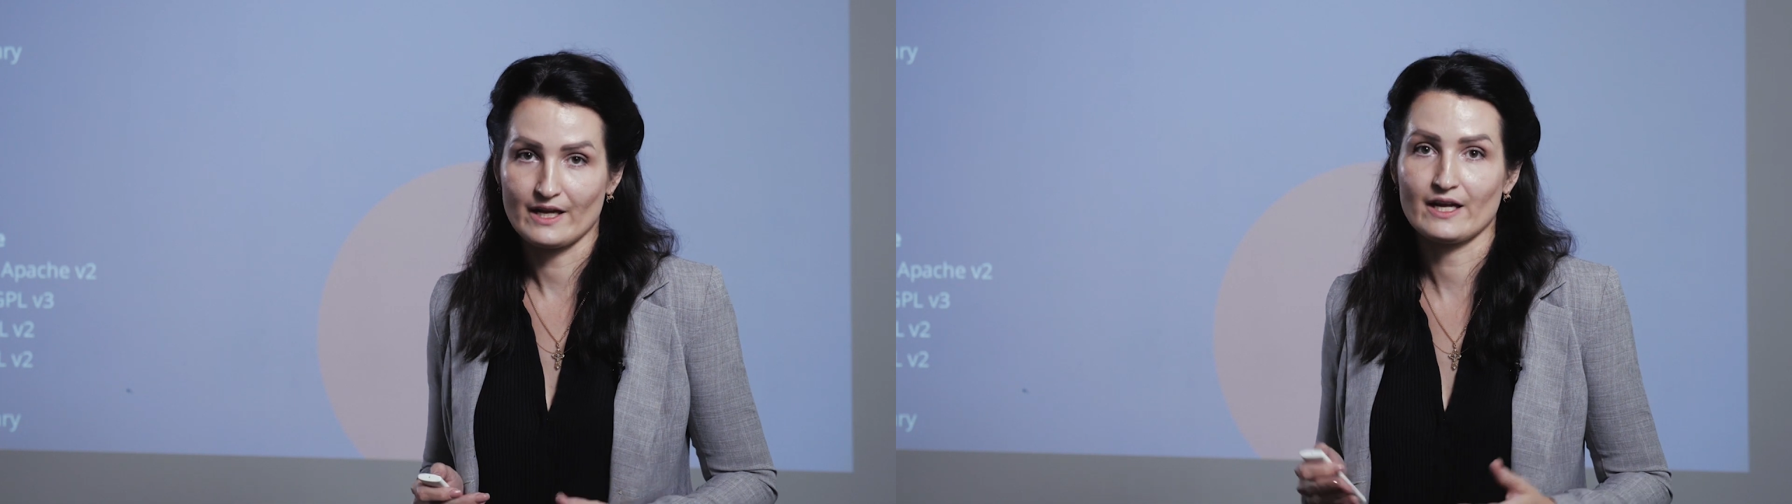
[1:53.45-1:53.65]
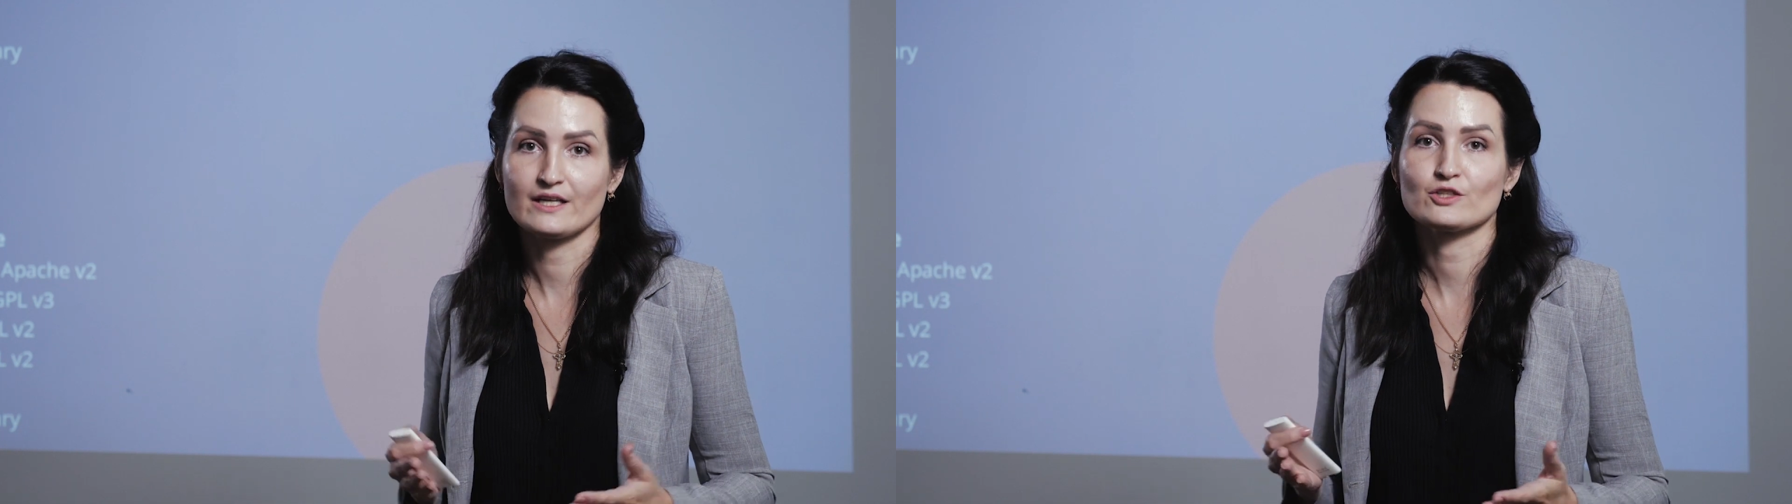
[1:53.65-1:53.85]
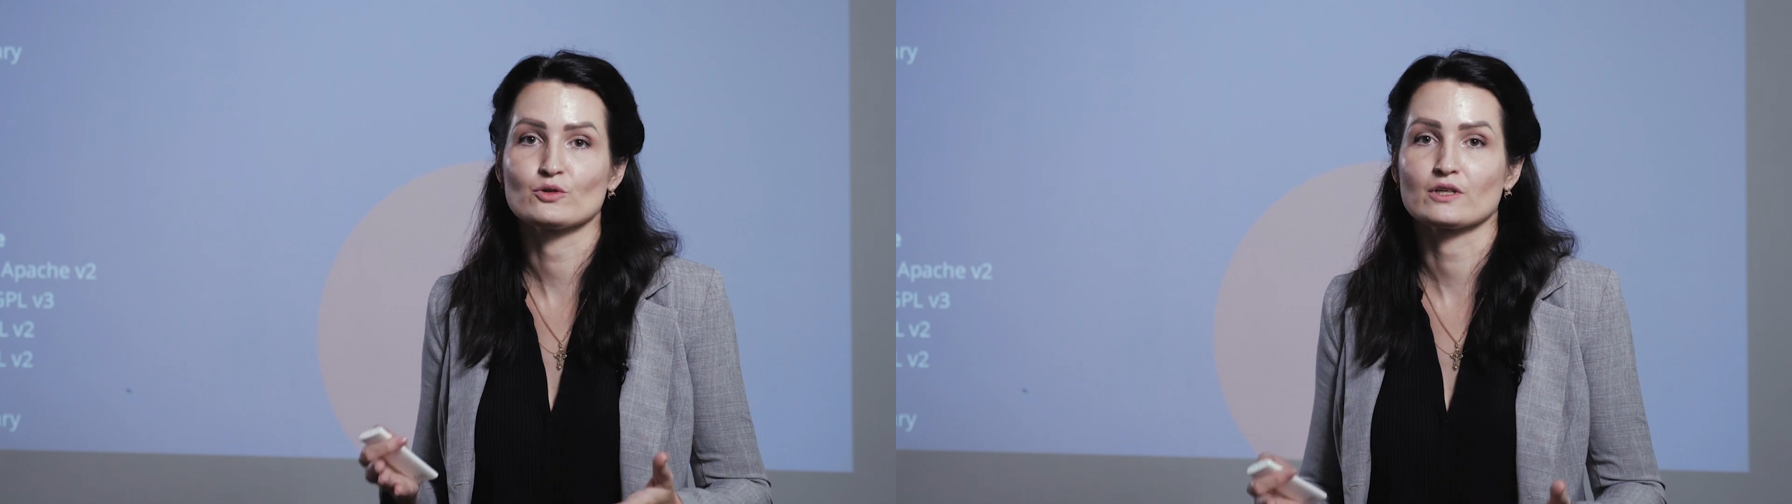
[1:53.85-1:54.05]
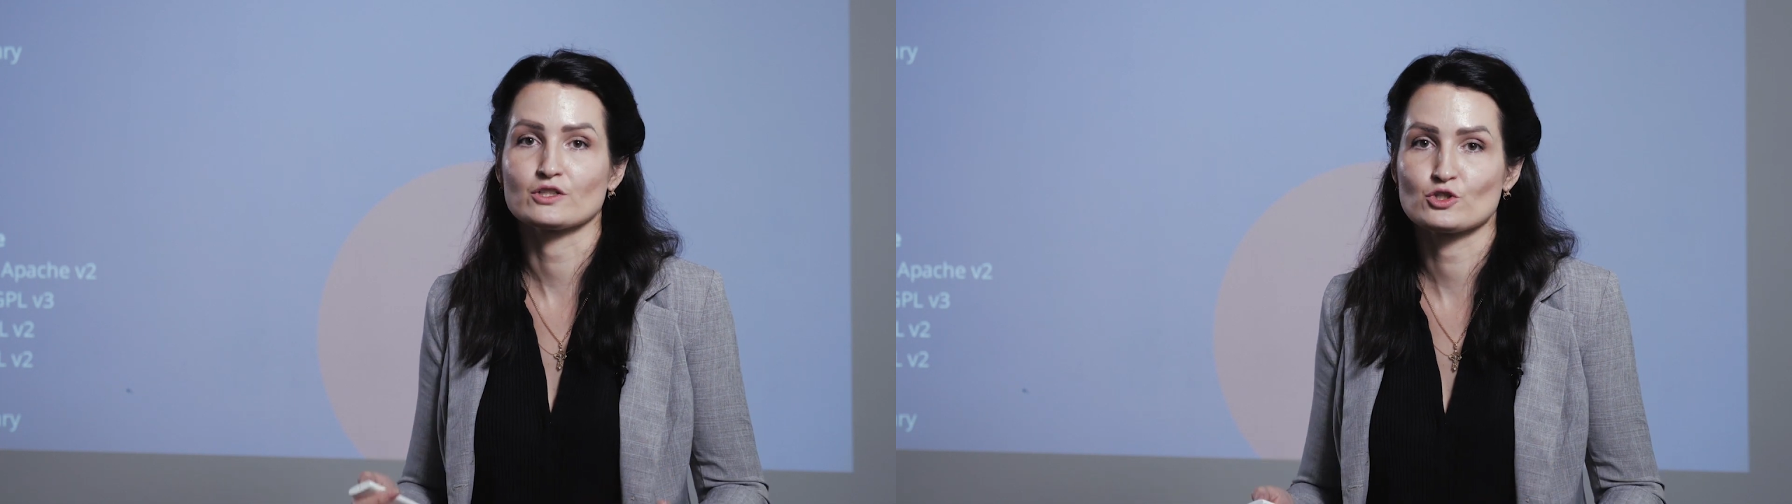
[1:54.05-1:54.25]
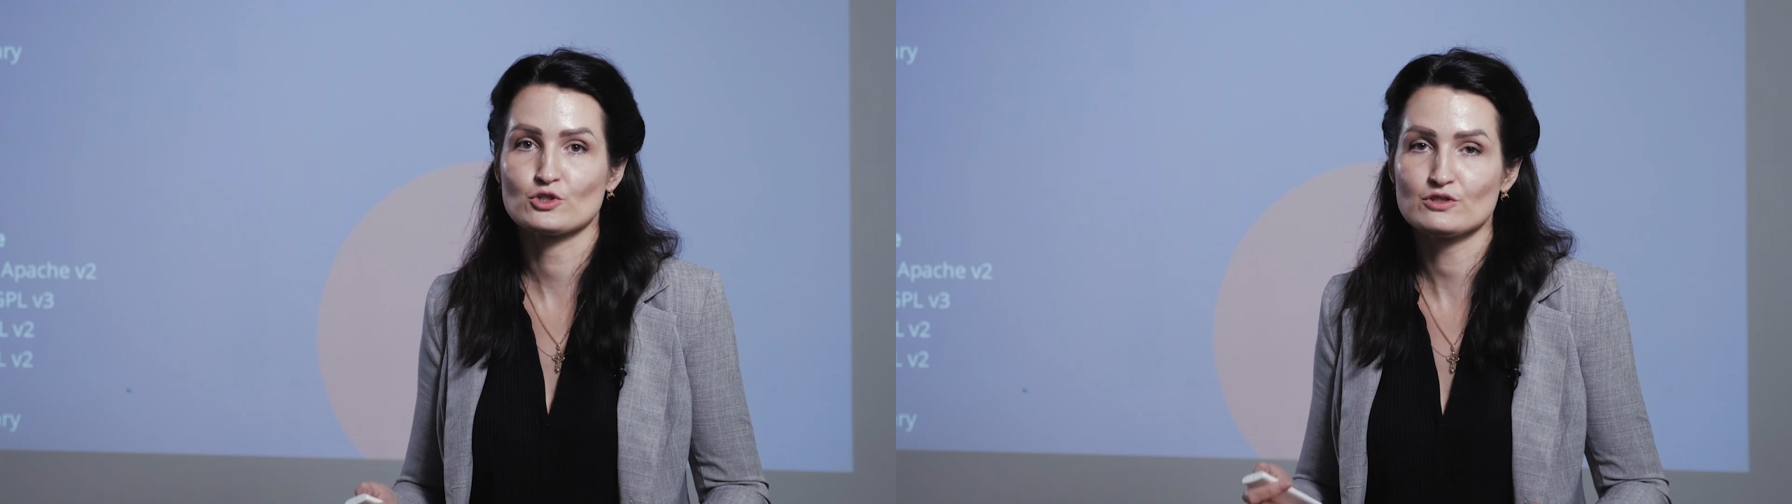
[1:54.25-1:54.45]
and you
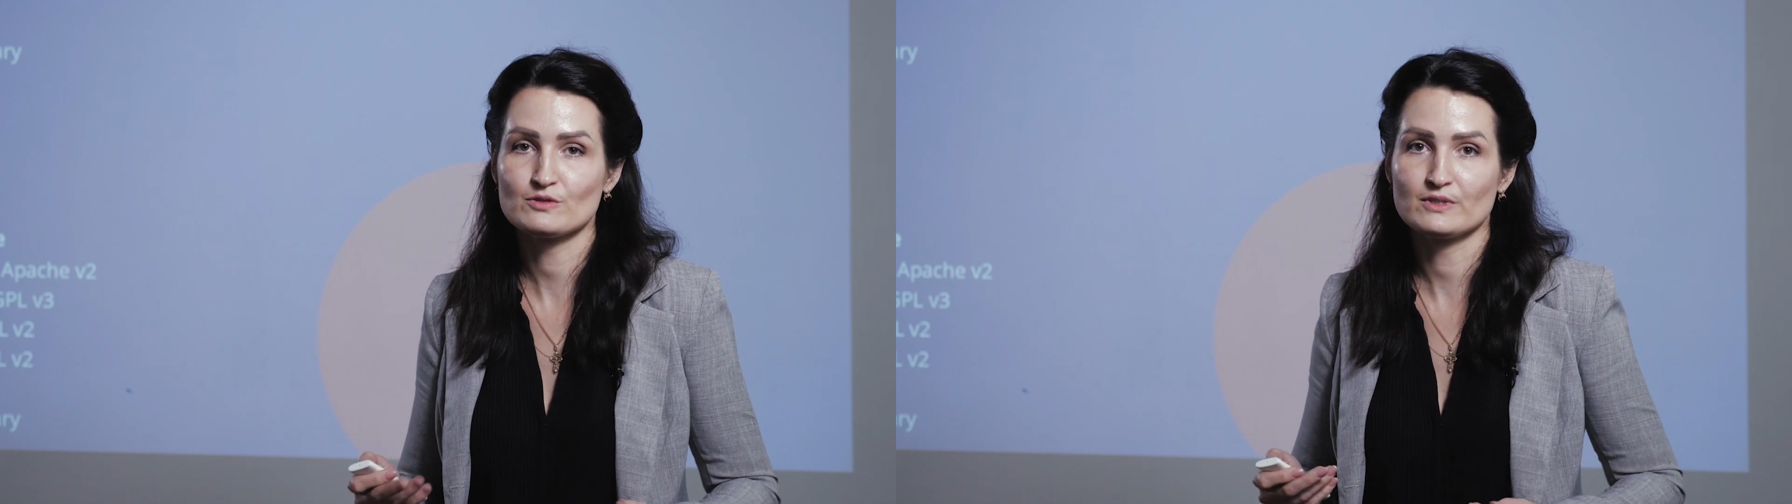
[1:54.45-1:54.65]
can choose